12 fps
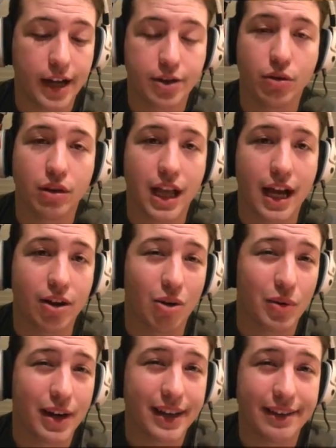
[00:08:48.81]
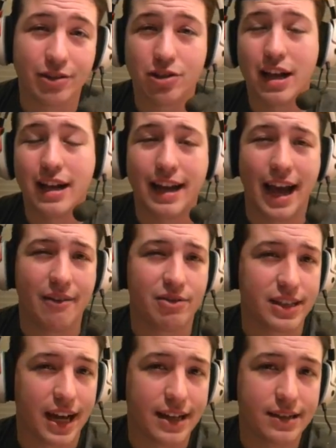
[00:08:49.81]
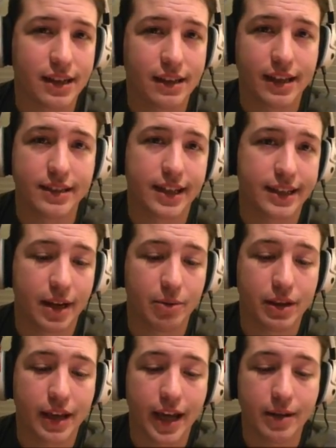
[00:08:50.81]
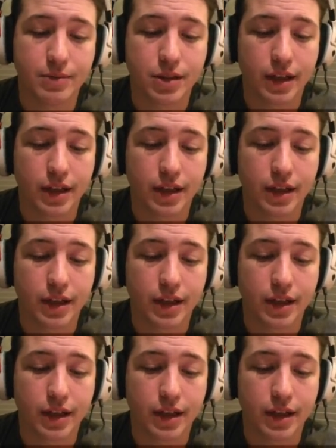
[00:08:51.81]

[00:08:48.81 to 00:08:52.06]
do a lot already, and there's a lot of advertising and things like that with games,